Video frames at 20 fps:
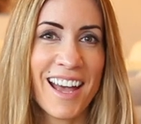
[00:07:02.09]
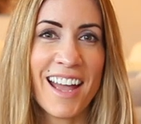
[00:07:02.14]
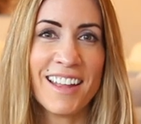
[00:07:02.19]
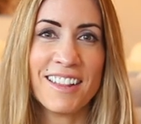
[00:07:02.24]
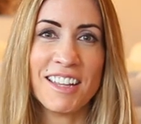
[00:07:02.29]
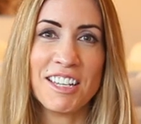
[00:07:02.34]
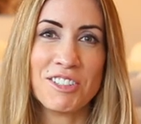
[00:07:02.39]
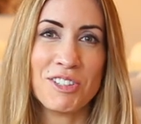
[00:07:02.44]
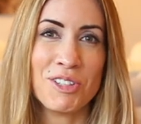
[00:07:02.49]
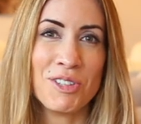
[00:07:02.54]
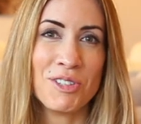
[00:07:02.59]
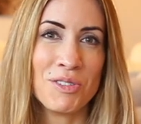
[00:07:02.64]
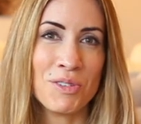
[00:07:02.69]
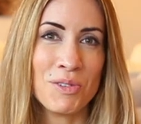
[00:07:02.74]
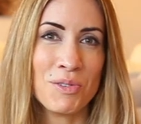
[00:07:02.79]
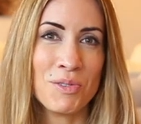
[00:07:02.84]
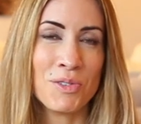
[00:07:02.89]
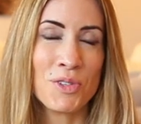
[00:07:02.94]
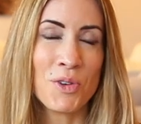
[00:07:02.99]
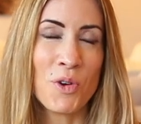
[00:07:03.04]
I like to
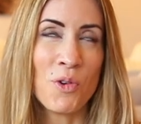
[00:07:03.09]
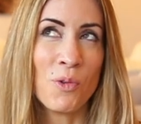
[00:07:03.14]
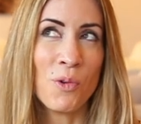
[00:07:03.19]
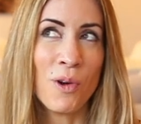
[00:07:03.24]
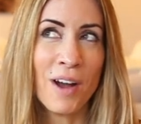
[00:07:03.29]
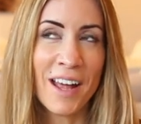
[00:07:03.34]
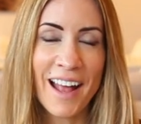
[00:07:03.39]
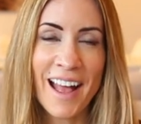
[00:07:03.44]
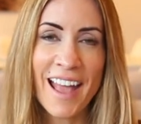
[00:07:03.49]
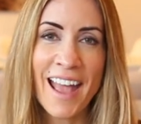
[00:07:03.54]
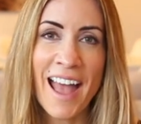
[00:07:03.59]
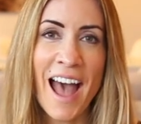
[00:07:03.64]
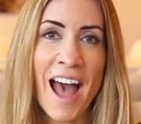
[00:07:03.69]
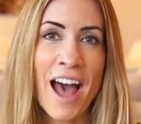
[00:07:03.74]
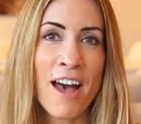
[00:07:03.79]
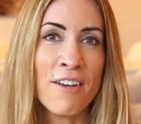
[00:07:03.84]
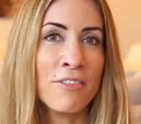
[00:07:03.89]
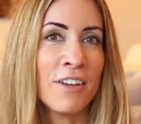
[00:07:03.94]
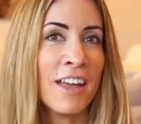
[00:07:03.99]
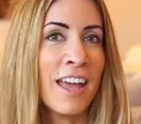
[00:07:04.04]
use what I
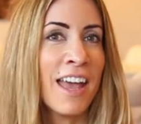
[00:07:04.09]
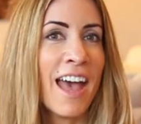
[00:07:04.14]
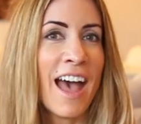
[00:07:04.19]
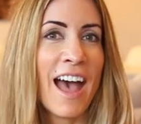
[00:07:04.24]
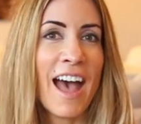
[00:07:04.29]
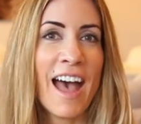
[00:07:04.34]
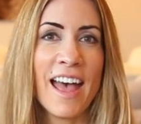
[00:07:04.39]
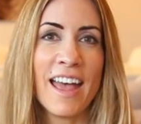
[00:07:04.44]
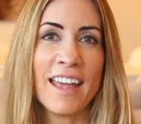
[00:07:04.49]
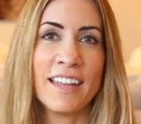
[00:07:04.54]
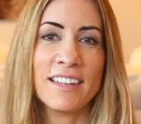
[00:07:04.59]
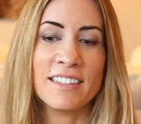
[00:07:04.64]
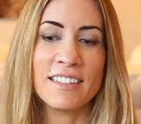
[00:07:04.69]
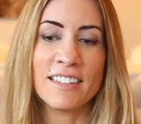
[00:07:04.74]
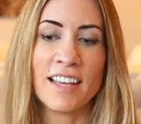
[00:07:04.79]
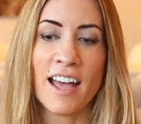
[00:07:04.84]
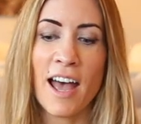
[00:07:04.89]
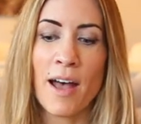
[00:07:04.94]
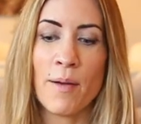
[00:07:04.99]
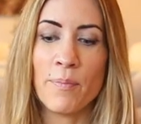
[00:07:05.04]
have, and
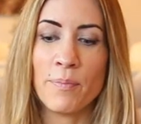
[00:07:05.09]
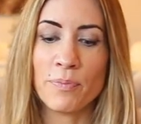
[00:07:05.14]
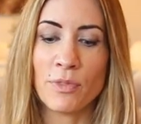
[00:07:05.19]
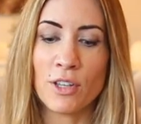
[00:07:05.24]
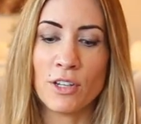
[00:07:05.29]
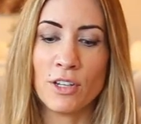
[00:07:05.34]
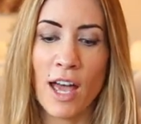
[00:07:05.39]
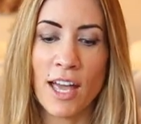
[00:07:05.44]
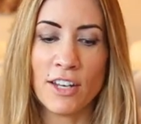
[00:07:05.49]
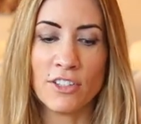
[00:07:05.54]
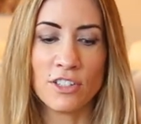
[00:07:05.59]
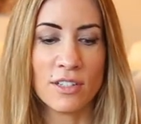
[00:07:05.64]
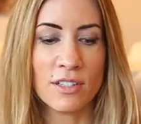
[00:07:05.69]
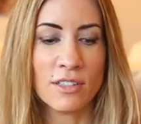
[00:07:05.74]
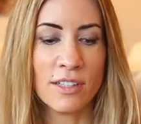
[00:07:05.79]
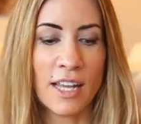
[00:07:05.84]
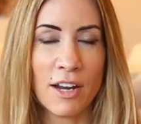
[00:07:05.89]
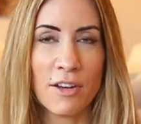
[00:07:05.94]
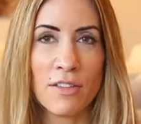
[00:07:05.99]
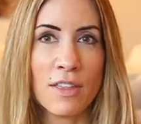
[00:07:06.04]
um, I just
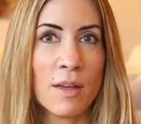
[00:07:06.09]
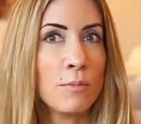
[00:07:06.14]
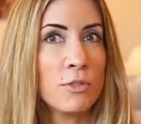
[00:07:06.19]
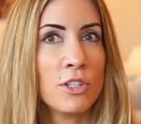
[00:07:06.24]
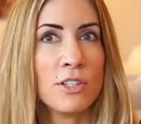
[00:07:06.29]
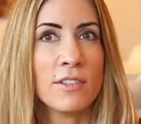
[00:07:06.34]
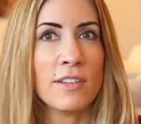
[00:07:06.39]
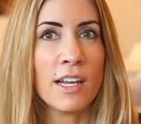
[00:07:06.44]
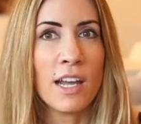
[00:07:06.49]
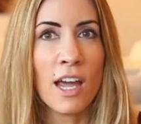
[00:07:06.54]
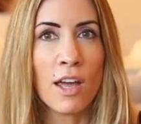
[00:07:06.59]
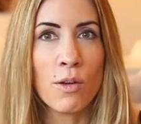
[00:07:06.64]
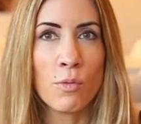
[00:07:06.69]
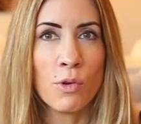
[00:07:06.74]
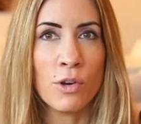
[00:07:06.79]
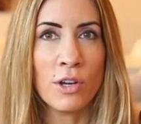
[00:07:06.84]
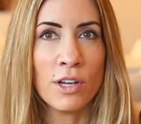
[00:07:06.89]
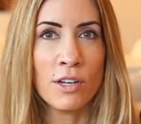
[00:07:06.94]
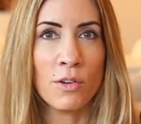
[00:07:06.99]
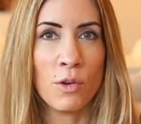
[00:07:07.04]
layer them just like I
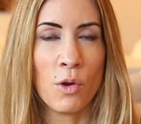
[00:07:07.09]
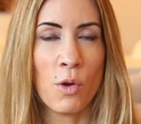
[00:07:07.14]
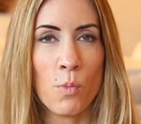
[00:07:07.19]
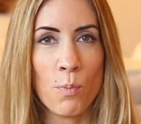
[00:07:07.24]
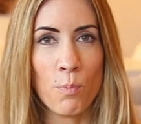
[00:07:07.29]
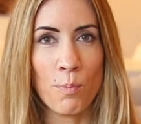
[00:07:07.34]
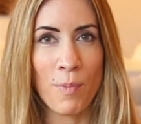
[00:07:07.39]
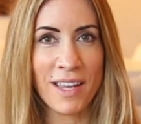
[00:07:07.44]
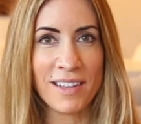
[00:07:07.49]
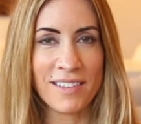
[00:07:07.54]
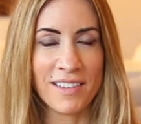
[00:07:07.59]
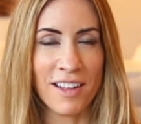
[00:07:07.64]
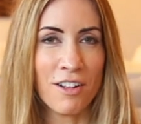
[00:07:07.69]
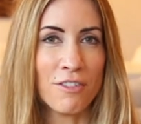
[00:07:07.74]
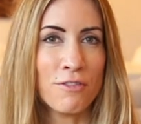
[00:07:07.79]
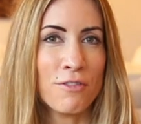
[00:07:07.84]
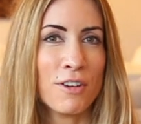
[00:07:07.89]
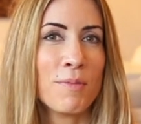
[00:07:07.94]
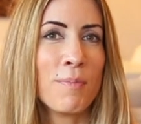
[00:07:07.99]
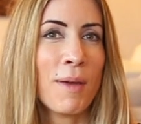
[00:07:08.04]
would
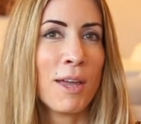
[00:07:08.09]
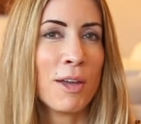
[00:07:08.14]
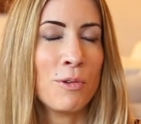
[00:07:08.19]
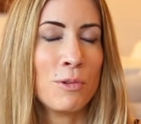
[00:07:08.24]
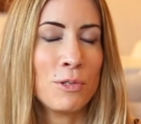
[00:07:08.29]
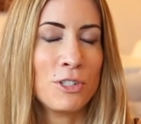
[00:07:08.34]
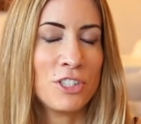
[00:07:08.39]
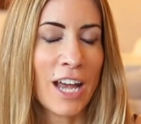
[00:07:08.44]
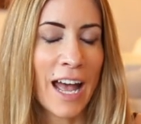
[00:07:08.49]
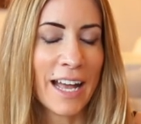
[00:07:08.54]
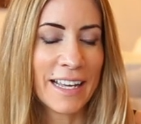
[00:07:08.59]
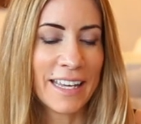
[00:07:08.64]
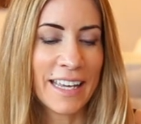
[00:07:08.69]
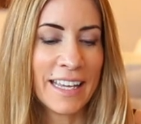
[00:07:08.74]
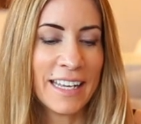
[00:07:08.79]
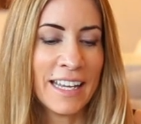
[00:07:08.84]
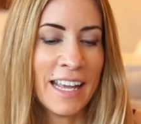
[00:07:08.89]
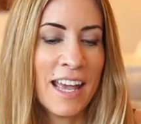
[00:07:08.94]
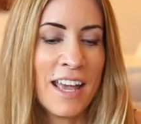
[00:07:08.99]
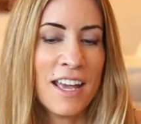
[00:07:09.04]
myself with my own
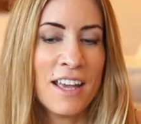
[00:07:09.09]
jacket.